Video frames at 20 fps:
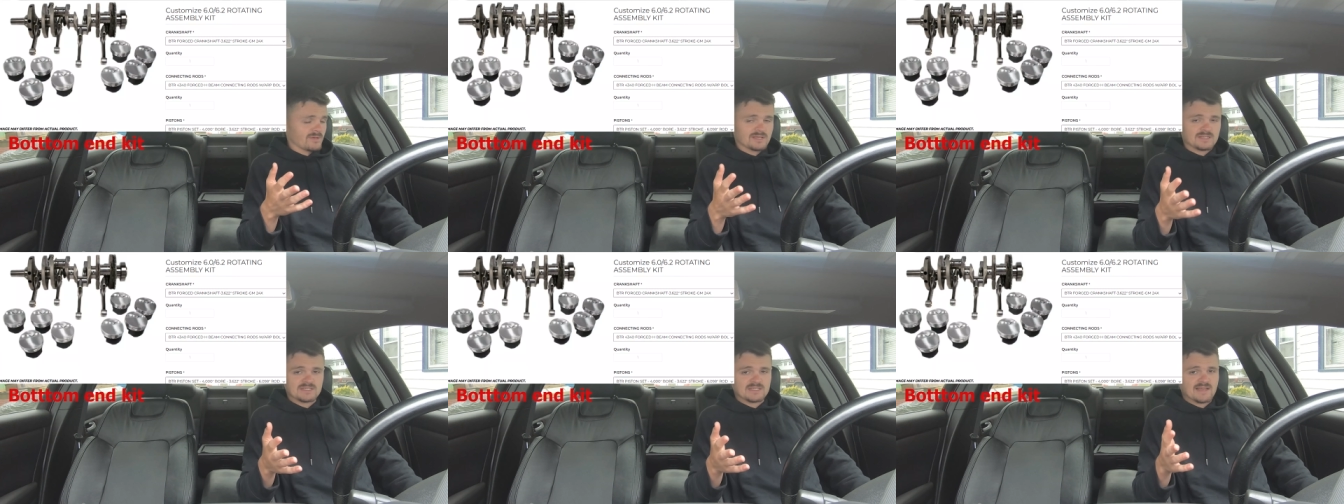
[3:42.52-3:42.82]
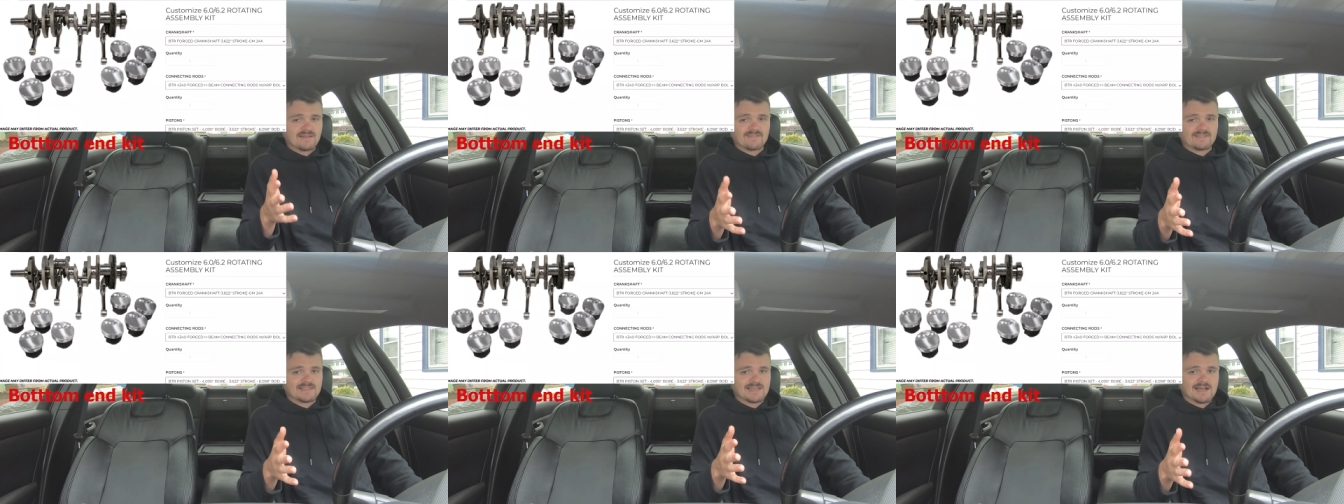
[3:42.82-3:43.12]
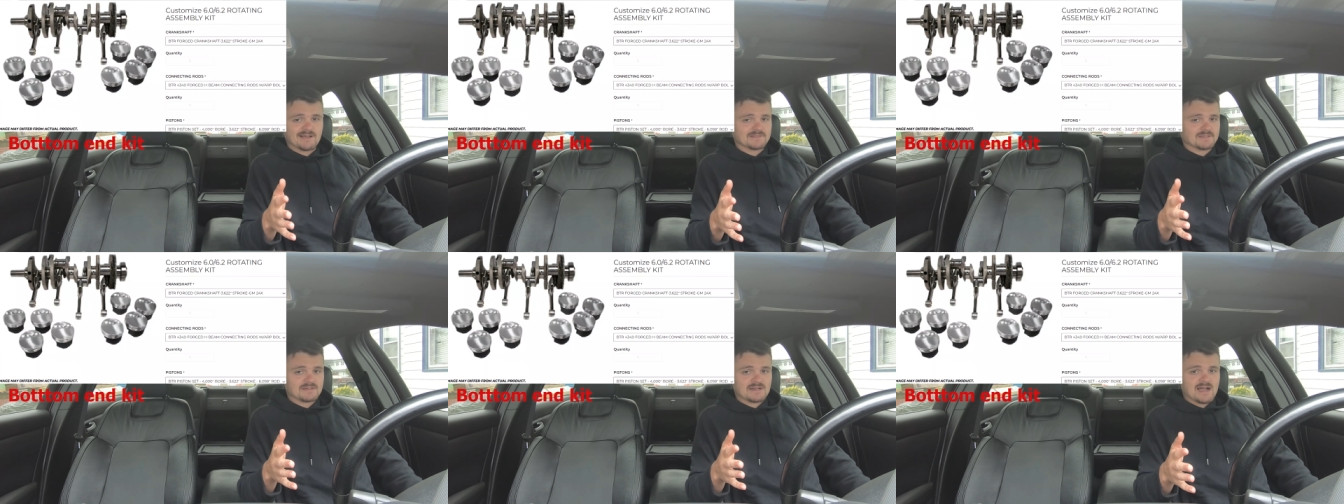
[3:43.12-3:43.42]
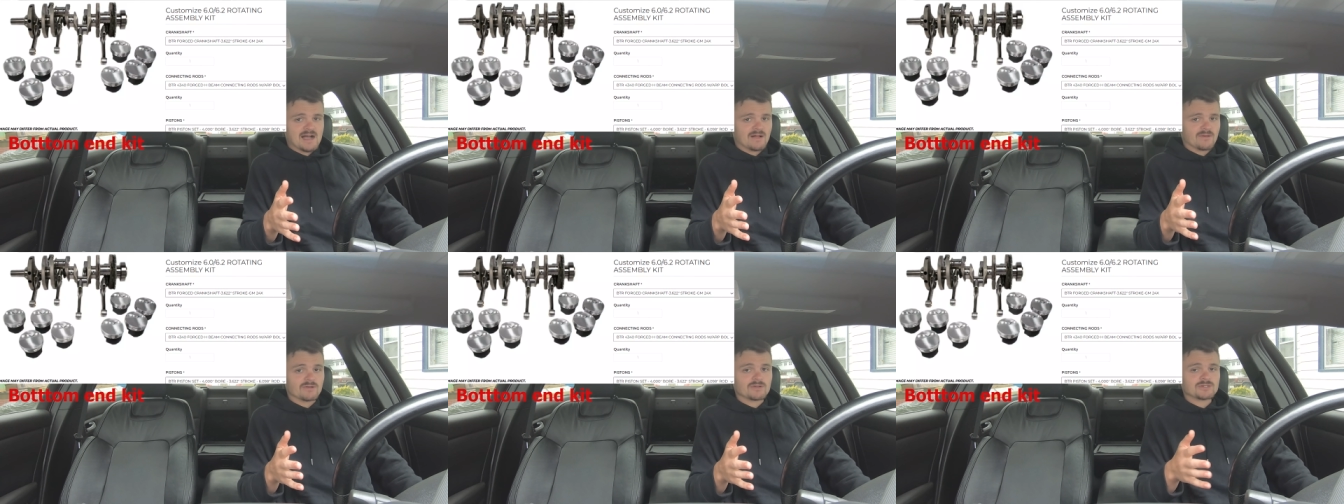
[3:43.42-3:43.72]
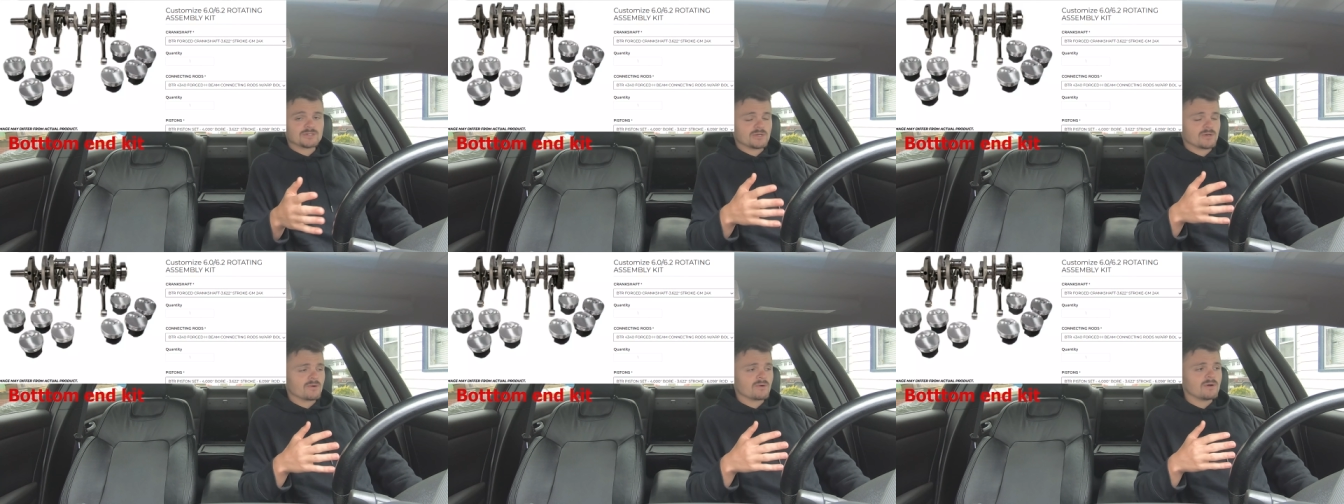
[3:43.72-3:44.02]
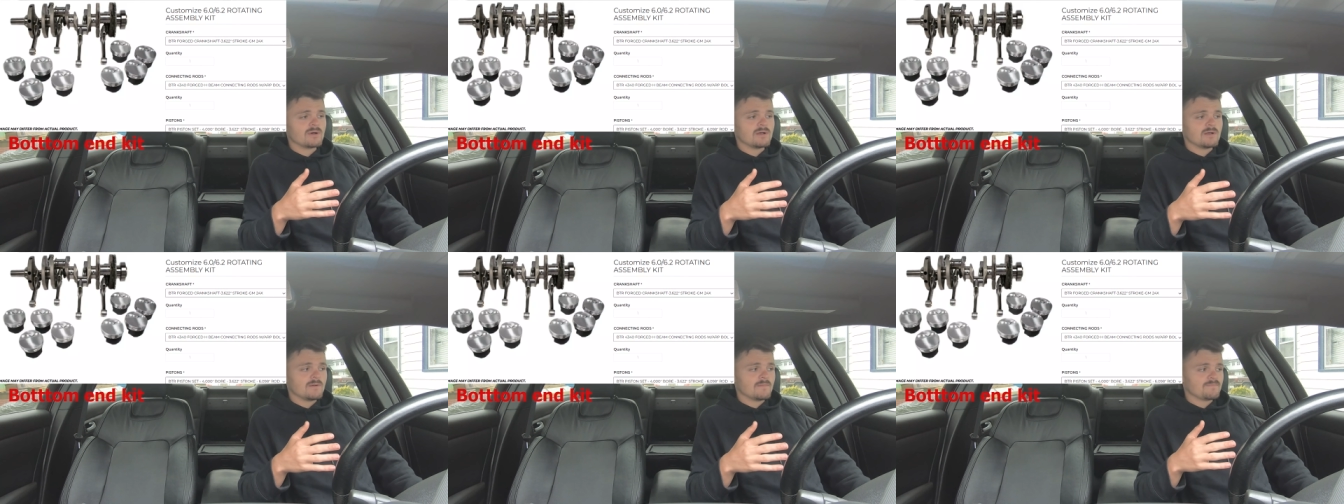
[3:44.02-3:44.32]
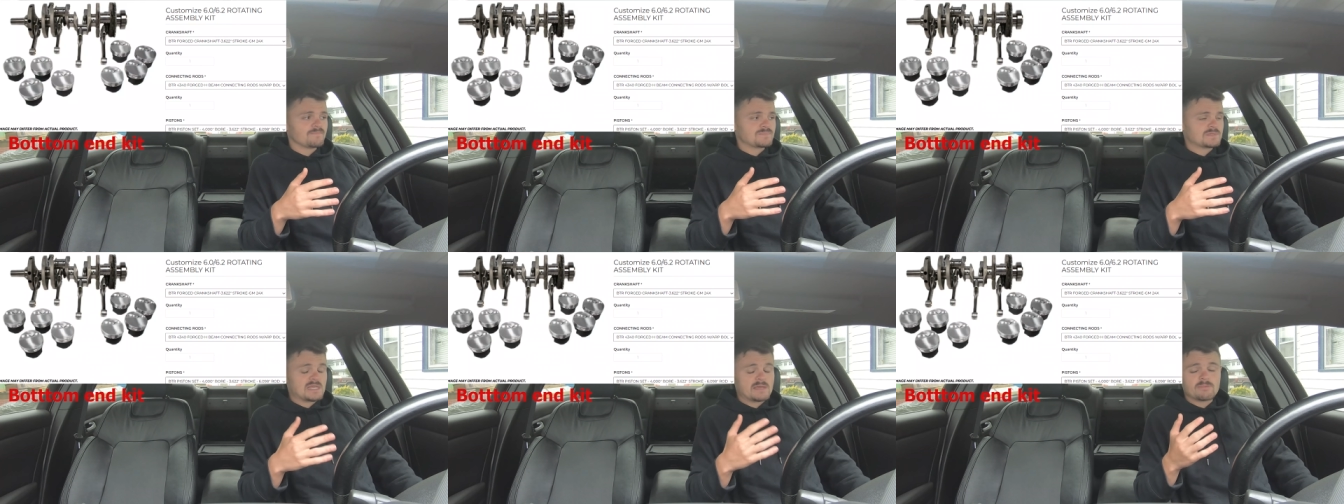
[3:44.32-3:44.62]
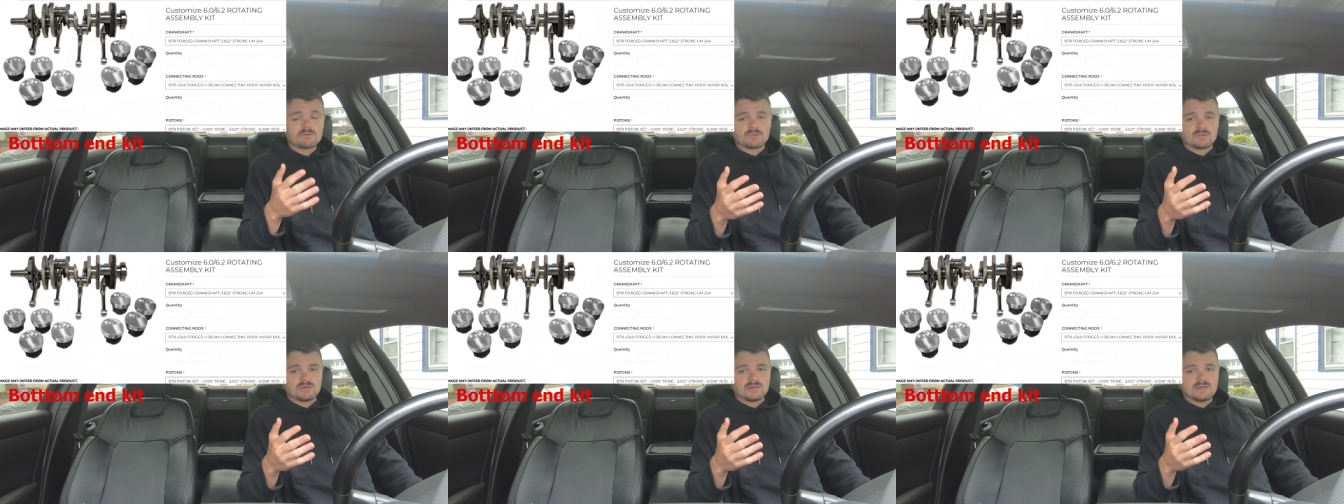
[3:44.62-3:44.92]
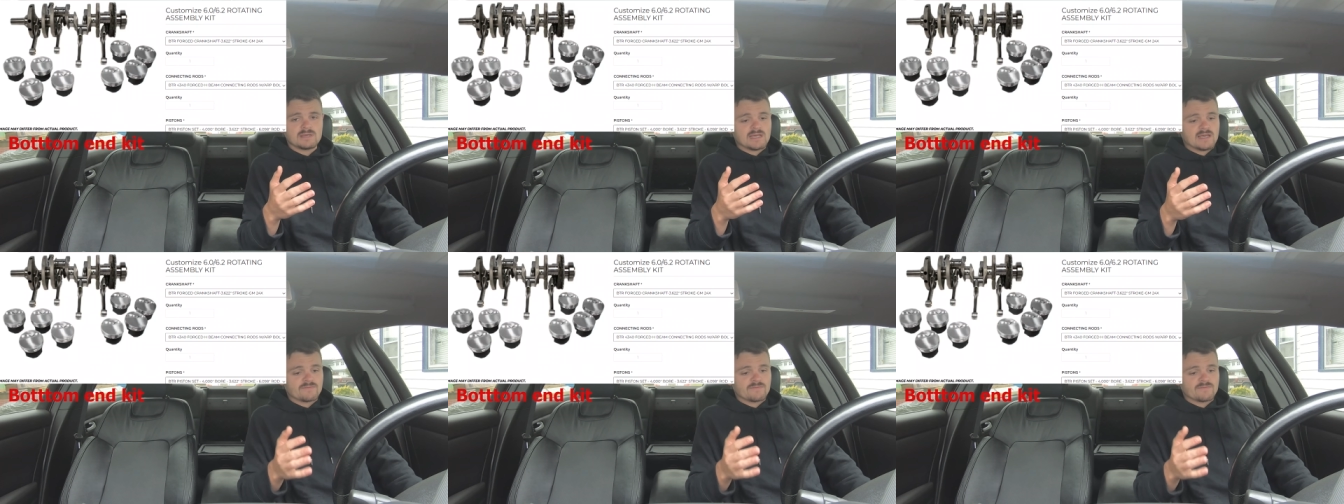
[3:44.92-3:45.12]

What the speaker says: like $7,000. So typically,